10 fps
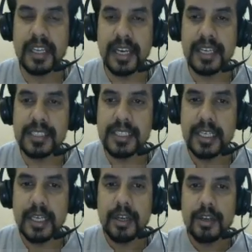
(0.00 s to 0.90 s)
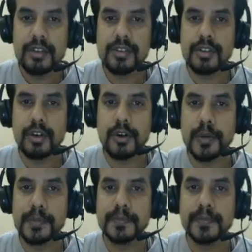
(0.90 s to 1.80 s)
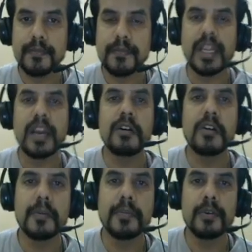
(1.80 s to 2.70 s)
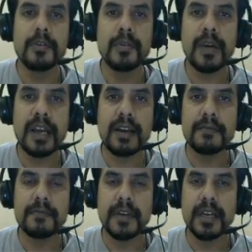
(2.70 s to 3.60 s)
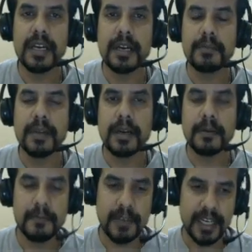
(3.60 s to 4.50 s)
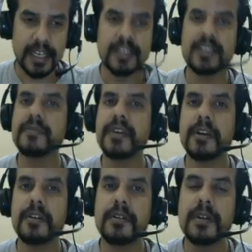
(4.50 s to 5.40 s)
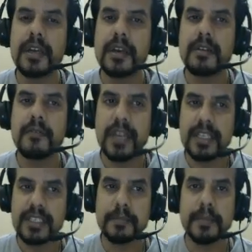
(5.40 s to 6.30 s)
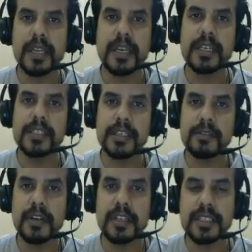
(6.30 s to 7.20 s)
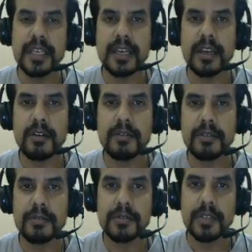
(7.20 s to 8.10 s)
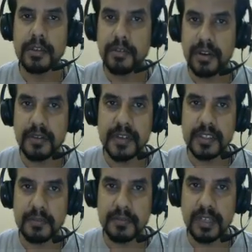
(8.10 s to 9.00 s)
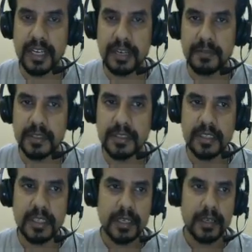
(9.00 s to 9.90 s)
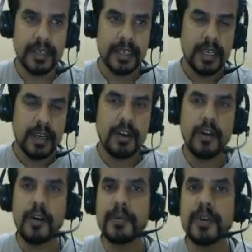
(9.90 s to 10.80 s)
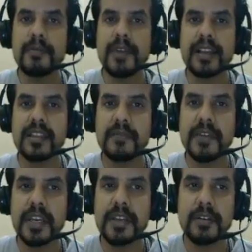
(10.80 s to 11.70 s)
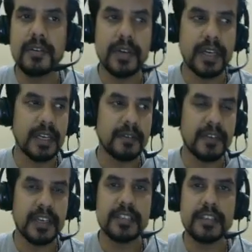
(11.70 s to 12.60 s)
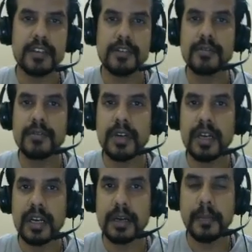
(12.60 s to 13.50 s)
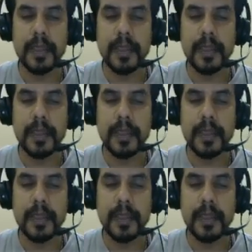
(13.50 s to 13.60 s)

right guys? So I hope you have finding this video very simple and easy to understand how to use the new interface of Google AdWords. Hope you have liked the video, and if yes, do